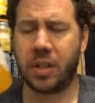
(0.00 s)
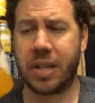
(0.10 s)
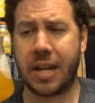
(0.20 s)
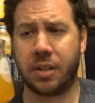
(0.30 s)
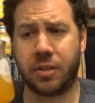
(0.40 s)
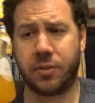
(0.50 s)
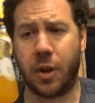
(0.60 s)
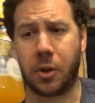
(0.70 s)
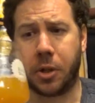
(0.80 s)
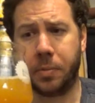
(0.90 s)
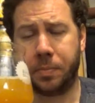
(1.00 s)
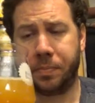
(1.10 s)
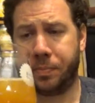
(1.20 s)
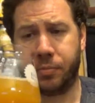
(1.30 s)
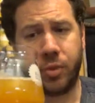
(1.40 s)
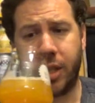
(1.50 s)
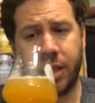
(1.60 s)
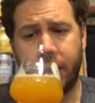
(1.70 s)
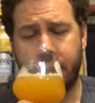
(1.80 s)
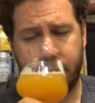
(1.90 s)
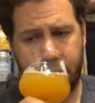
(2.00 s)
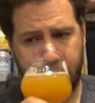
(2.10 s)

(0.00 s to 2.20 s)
dank as fuck. Really is.